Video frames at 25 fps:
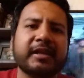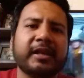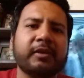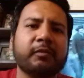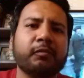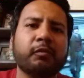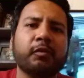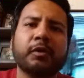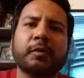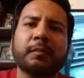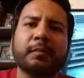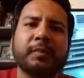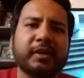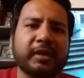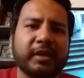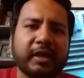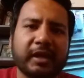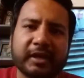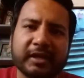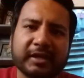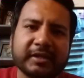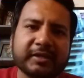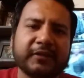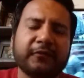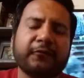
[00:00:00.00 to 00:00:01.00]
it wouldn't be
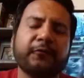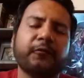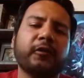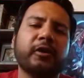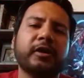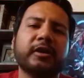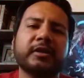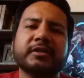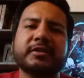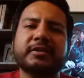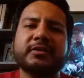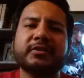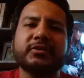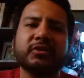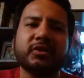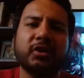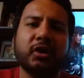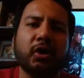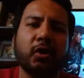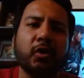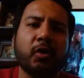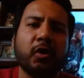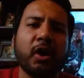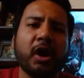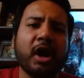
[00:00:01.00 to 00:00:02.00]
any different.
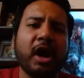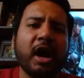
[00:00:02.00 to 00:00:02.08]
So,